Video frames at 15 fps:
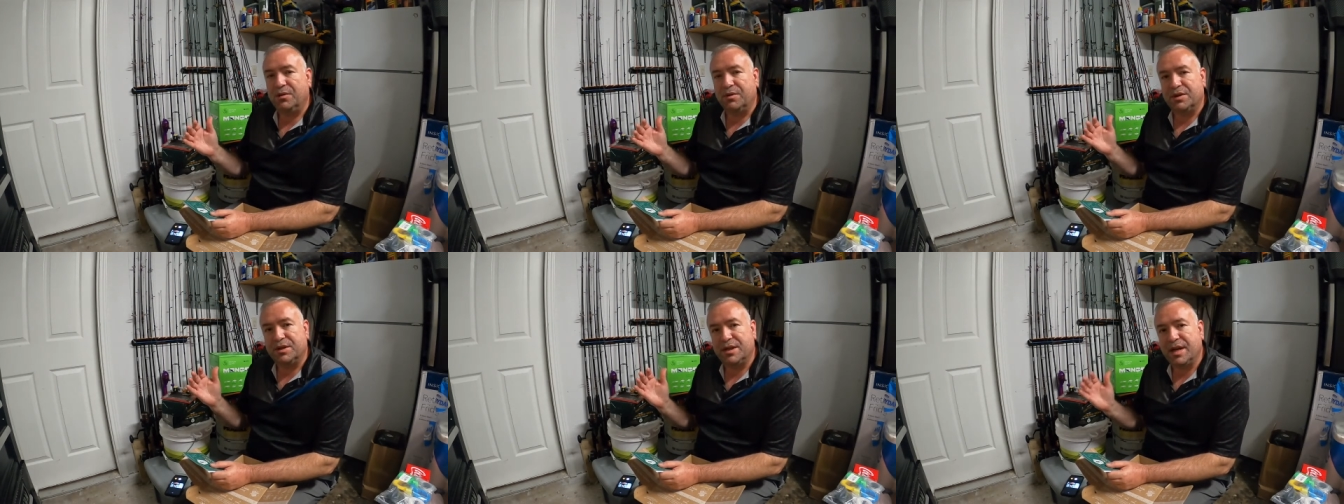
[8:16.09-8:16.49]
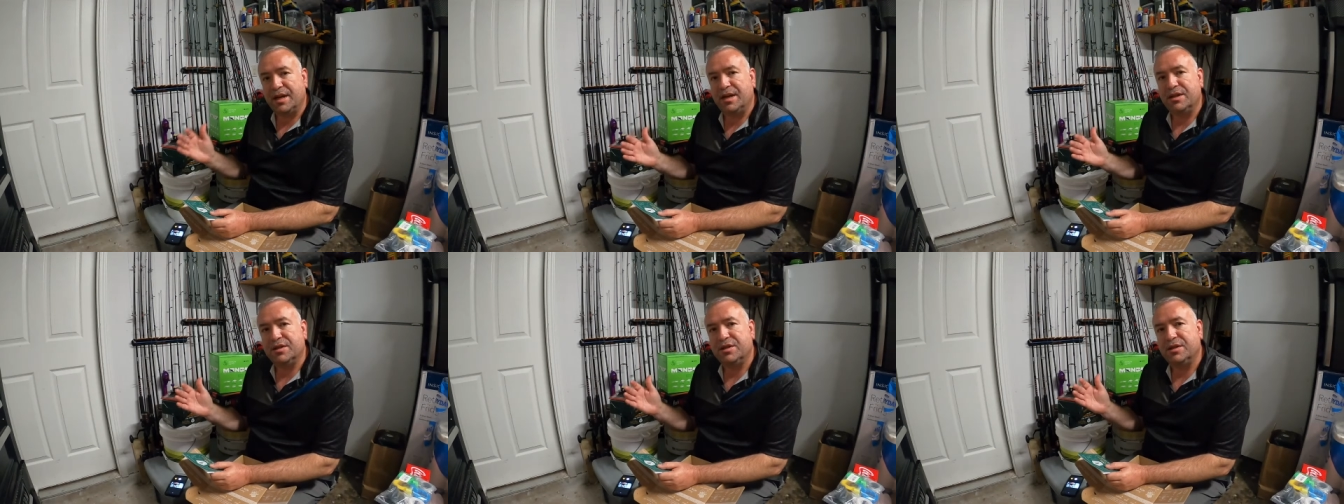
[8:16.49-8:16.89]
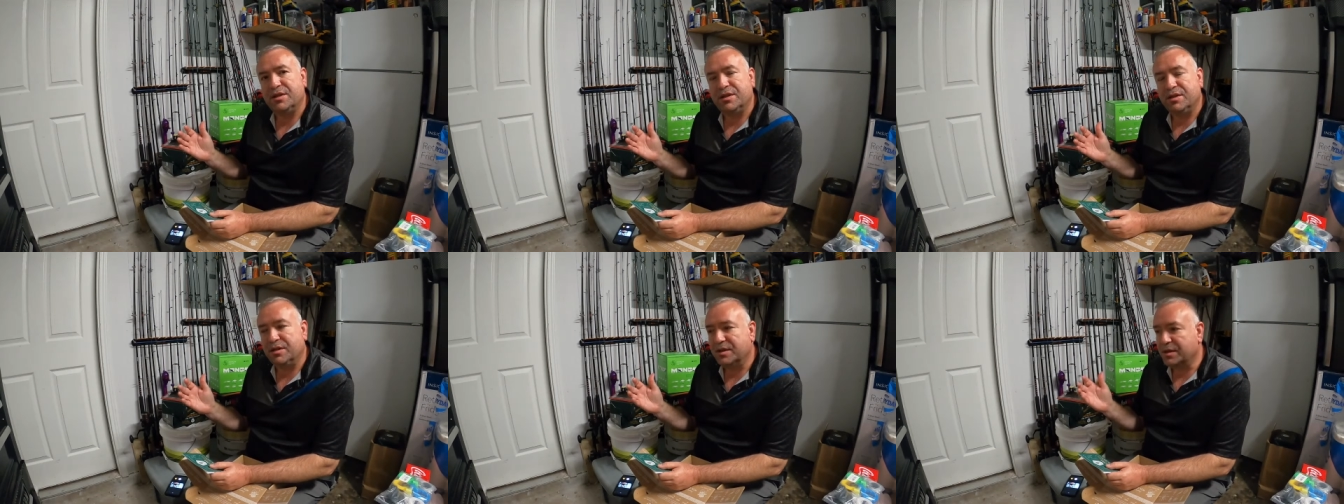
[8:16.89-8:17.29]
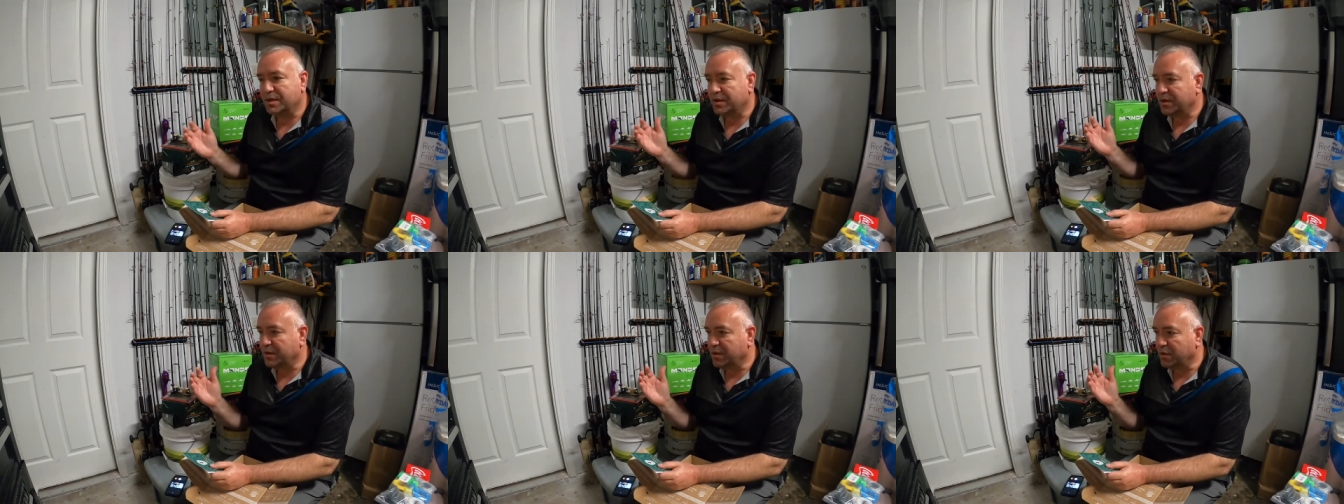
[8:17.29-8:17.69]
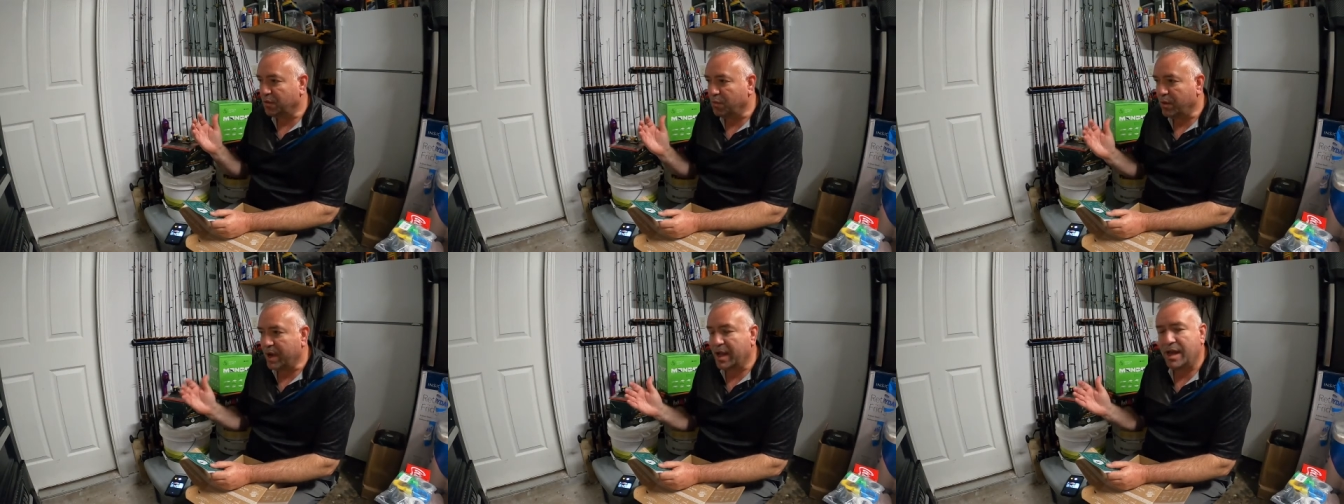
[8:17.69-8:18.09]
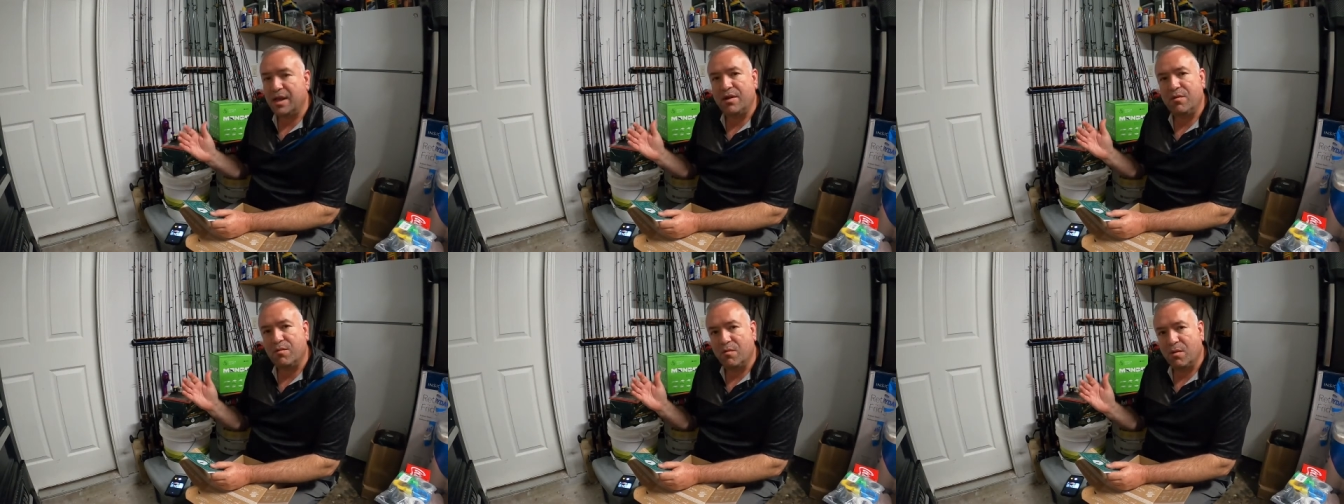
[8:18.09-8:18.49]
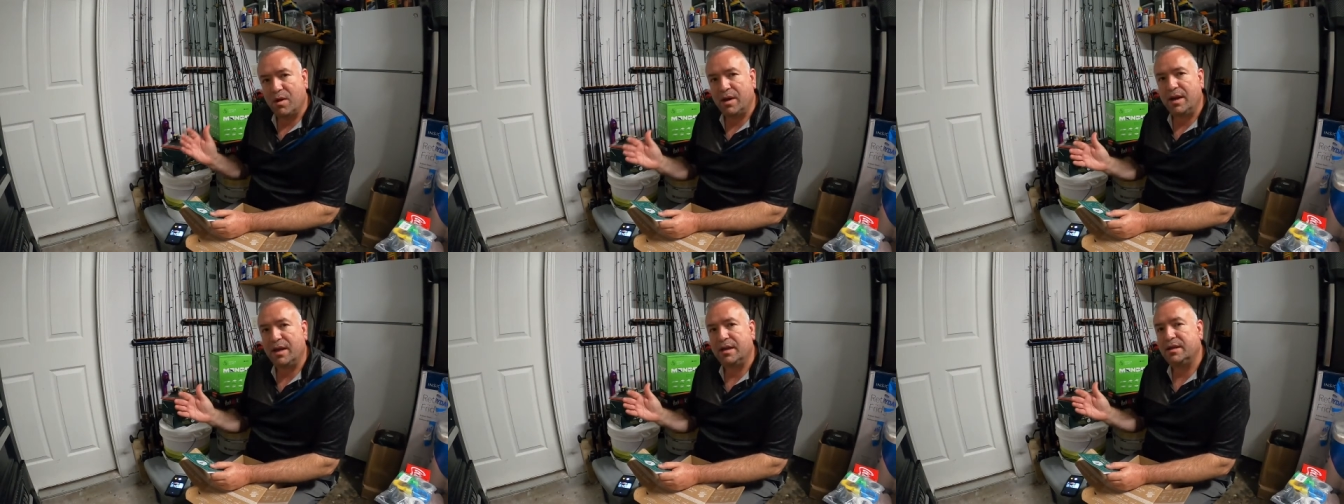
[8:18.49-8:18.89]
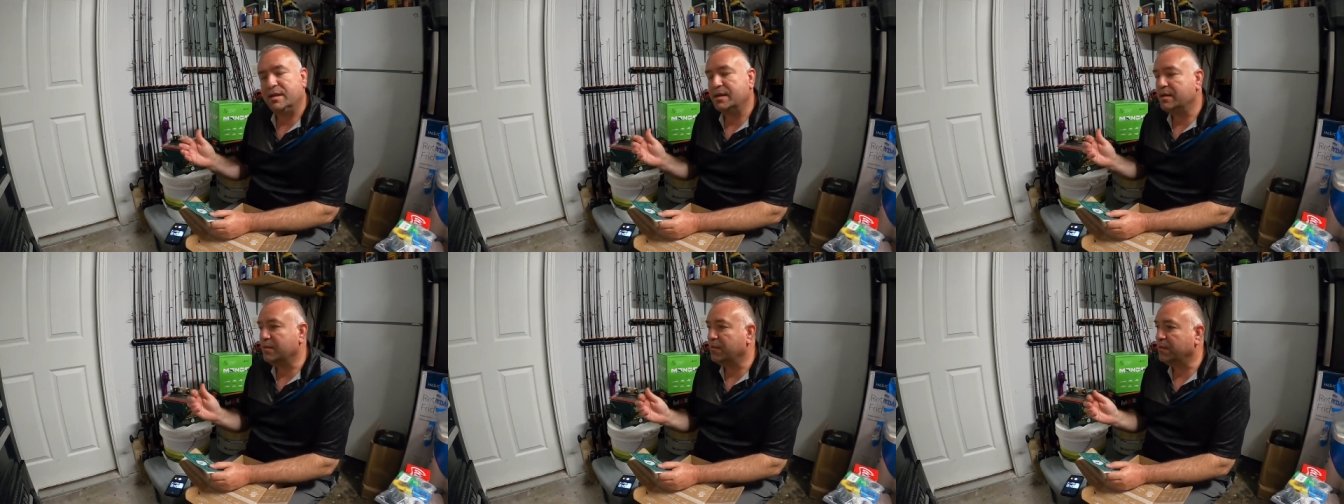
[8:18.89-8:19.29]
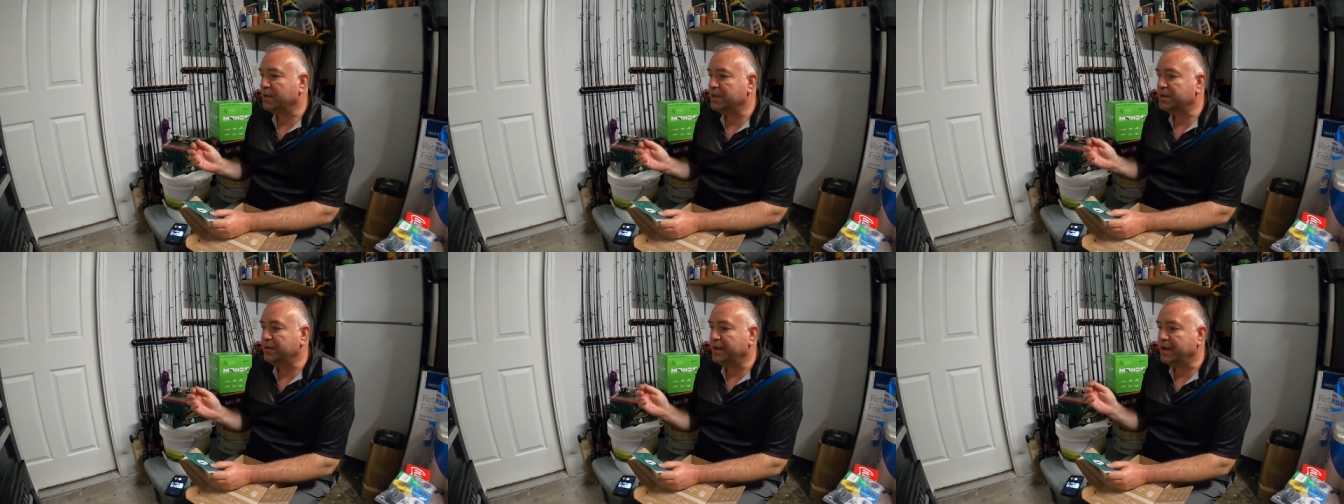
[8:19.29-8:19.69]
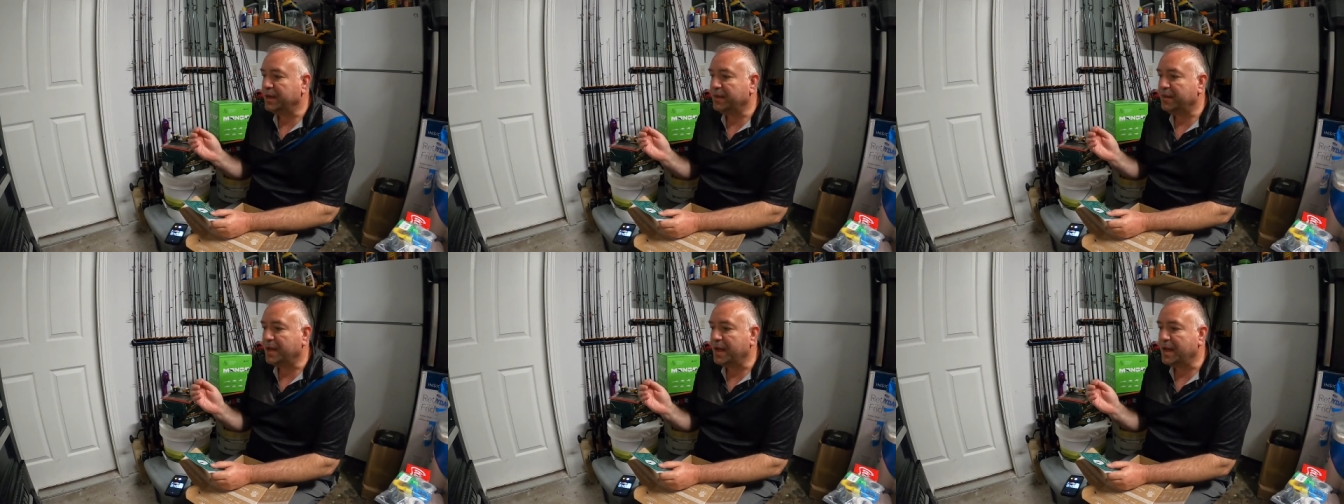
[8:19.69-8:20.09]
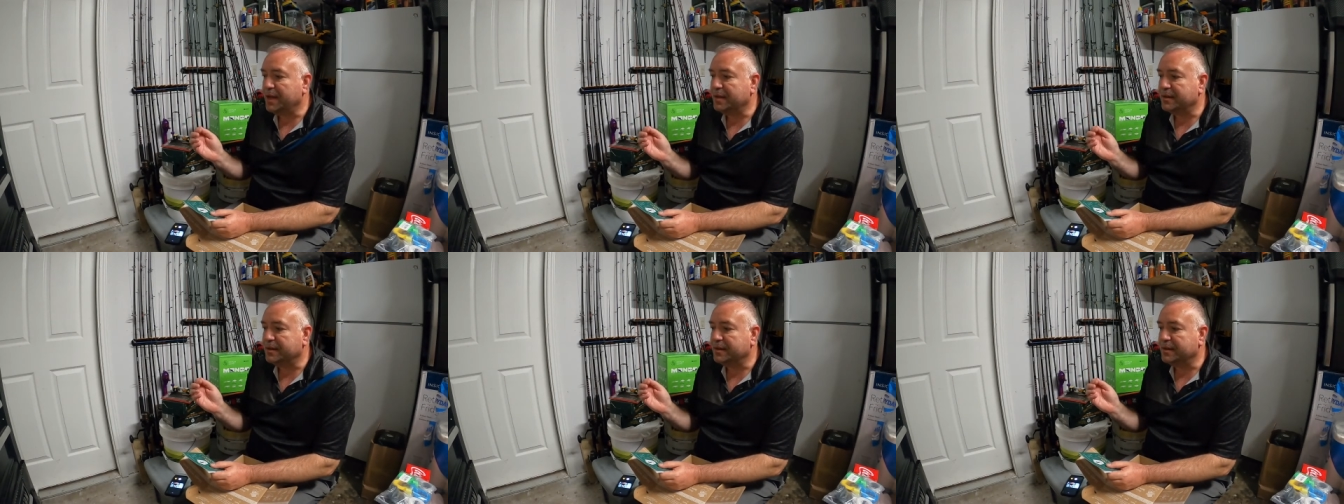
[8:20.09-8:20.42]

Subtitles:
settings the way you want it, once you get that